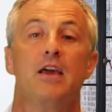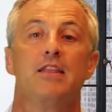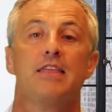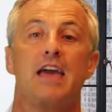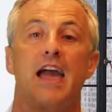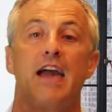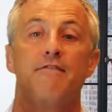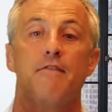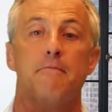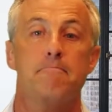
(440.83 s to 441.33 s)

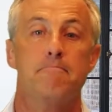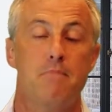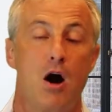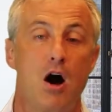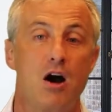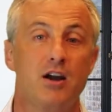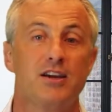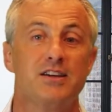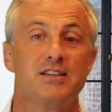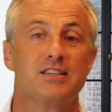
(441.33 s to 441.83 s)
They have a
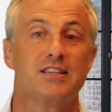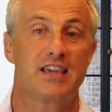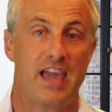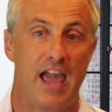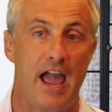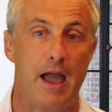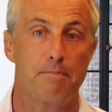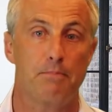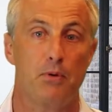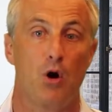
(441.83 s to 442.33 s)
market
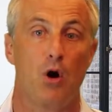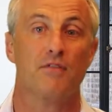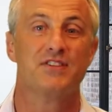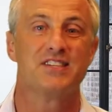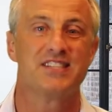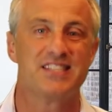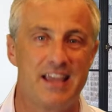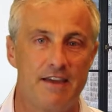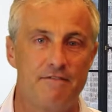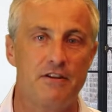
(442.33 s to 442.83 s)
cap of
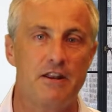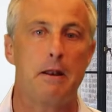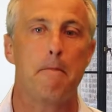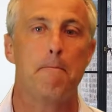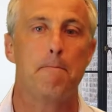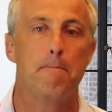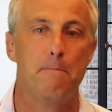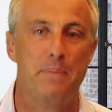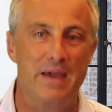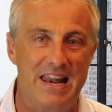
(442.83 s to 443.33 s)

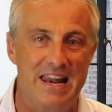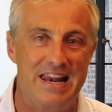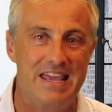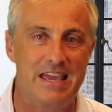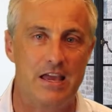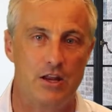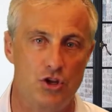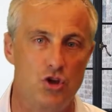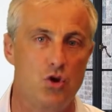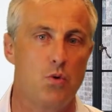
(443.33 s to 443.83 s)
$7
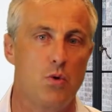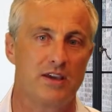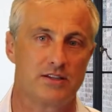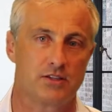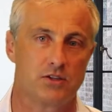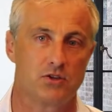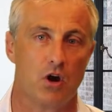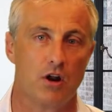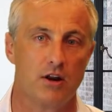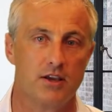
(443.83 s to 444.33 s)
billion
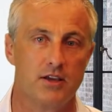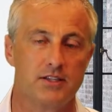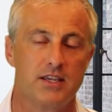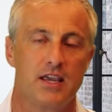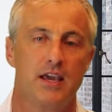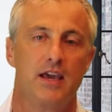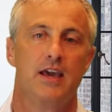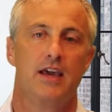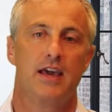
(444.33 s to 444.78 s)
US,